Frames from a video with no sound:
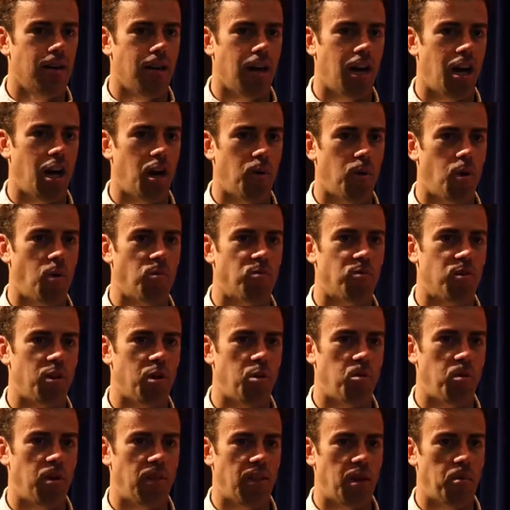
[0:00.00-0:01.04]
Uh, hopefully
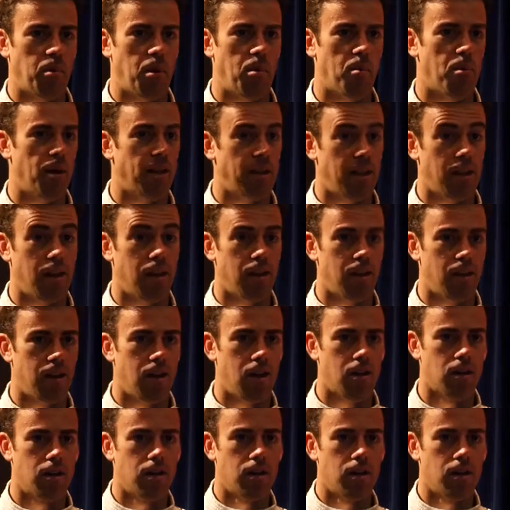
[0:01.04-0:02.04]
we'll be there maybe by the end of the year.